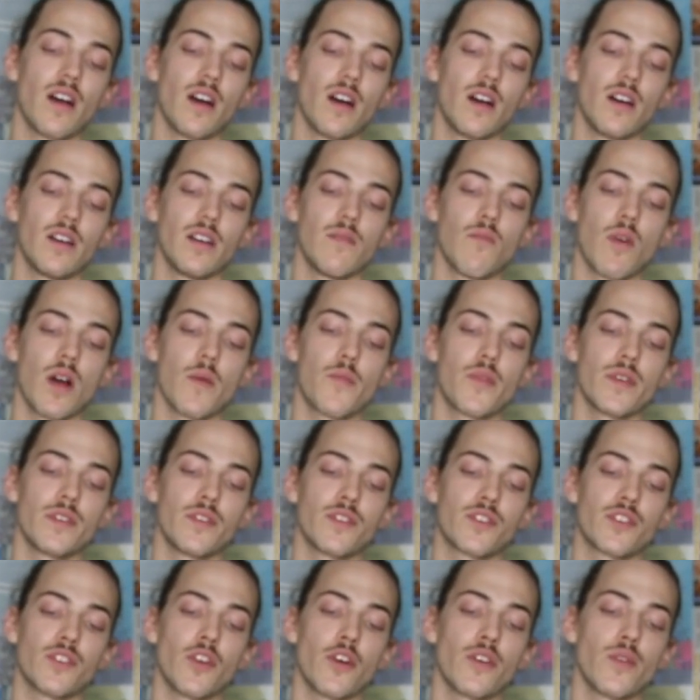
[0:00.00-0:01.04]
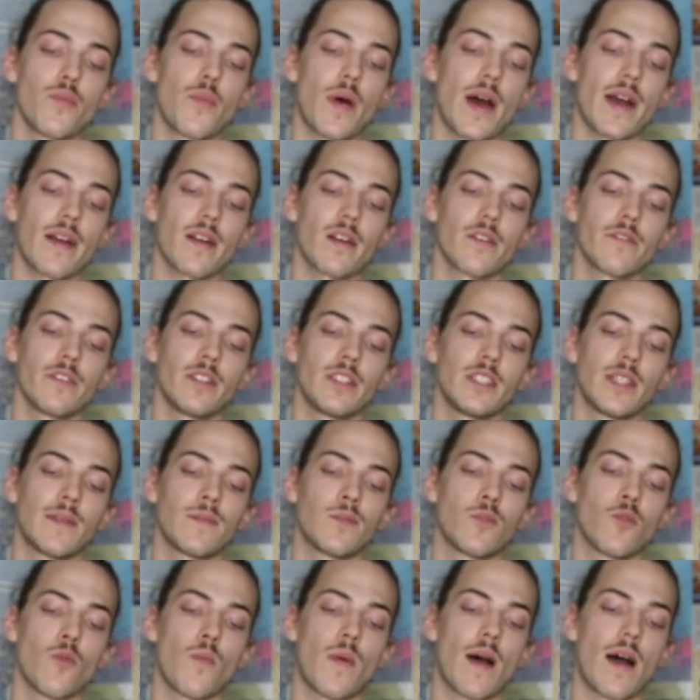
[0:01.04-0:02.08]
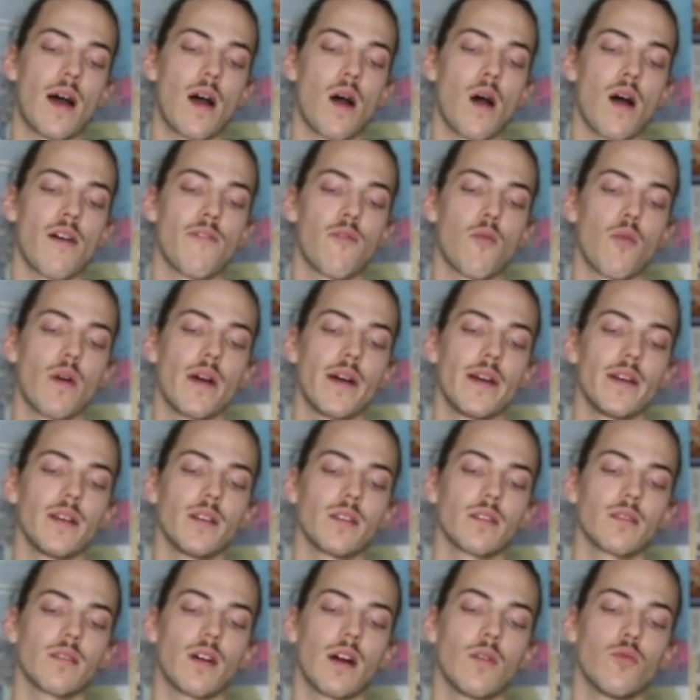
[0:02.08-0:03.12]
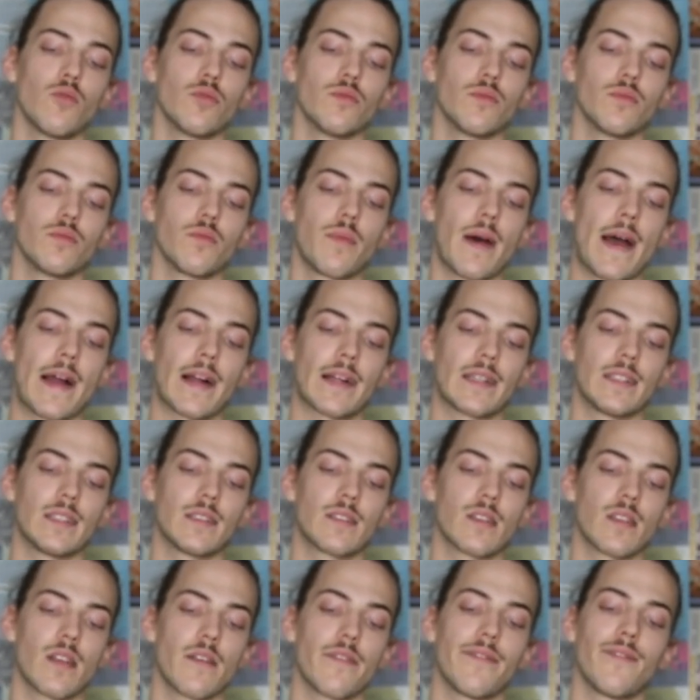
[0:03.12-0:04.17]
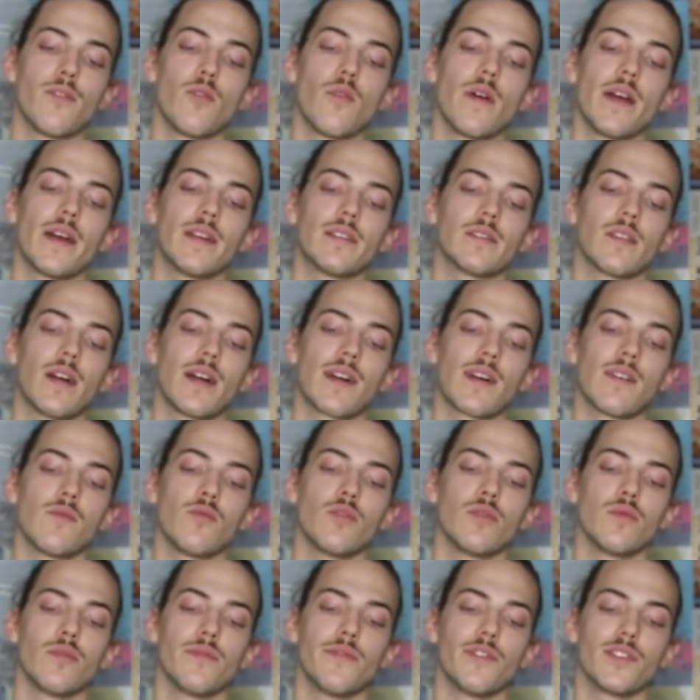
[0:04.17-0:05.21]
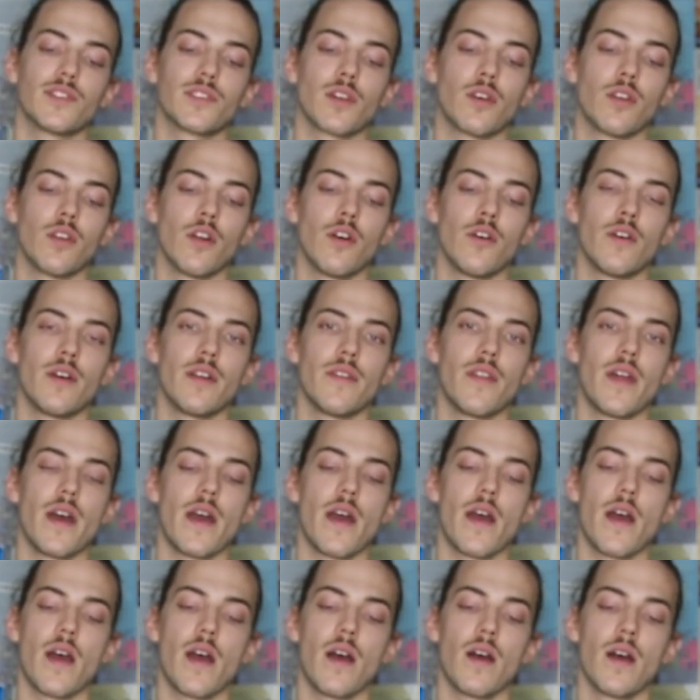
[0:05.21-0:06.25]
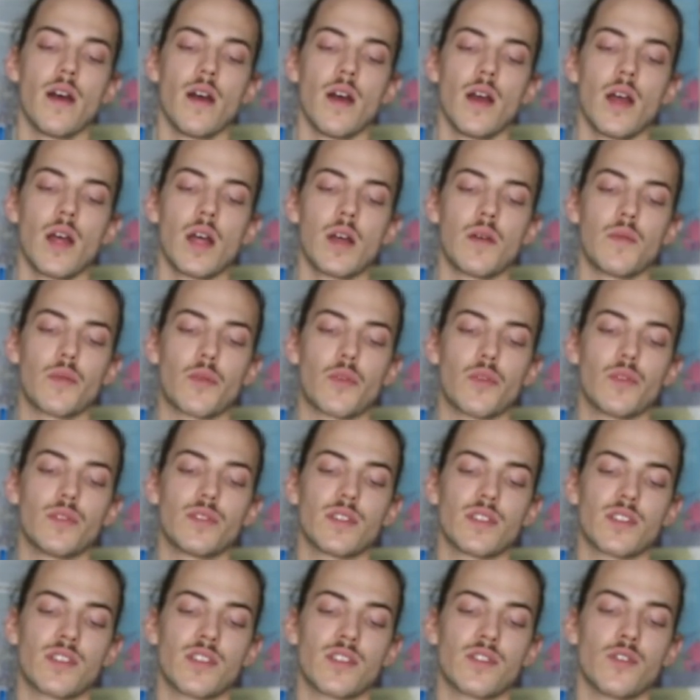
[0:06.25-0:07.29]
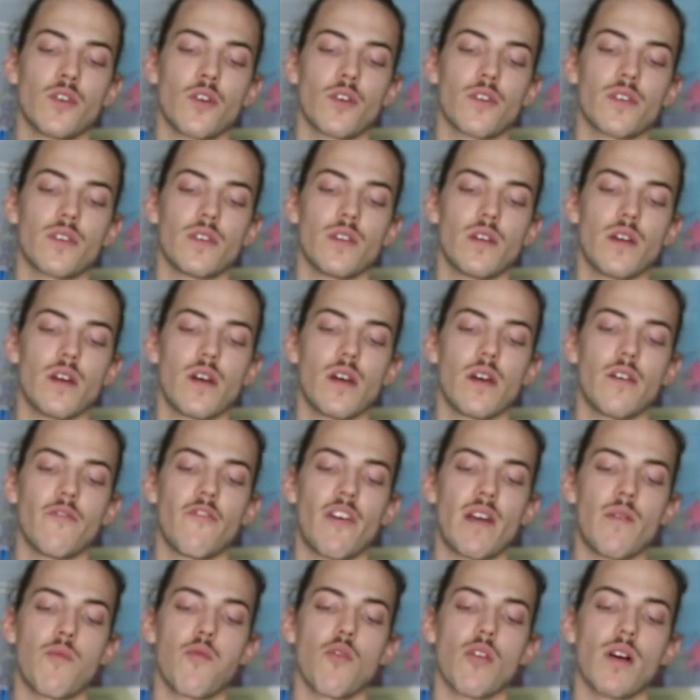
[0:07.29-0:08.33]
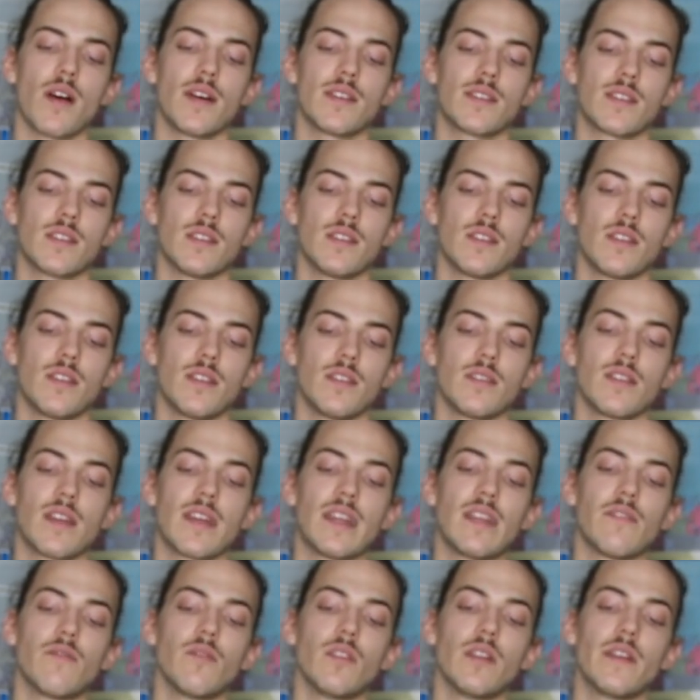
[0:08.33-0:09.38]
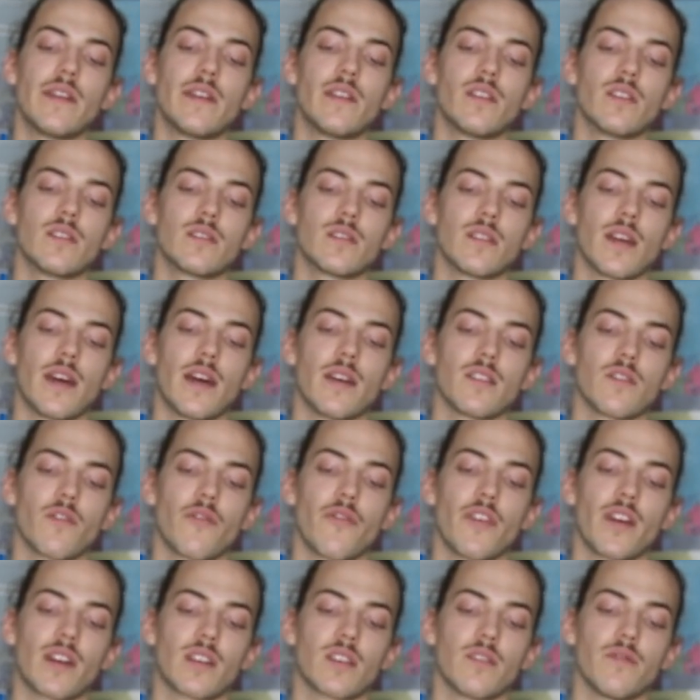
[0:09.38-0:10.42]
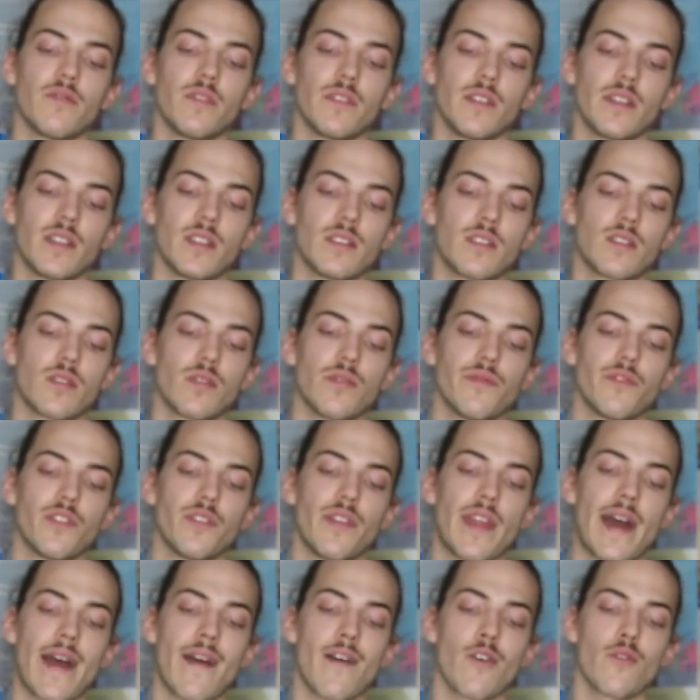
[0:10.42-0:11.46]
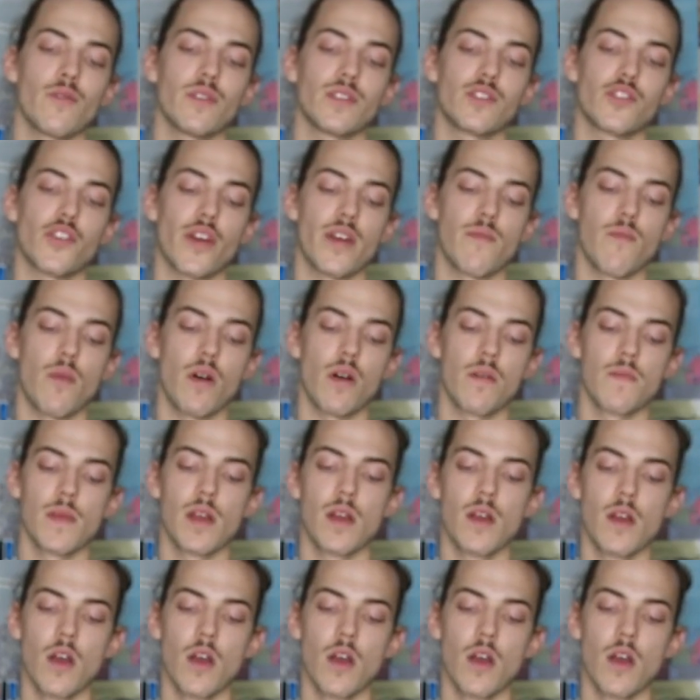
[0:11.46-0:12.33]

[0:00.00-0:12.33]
in my opinion, you should only pack it really up to about halfway. I wouldn't pack it to their full end like I would with the Solo and the Air, because it's just not going to vaporize it as evenly and as effectively as sort of the narrower chamber.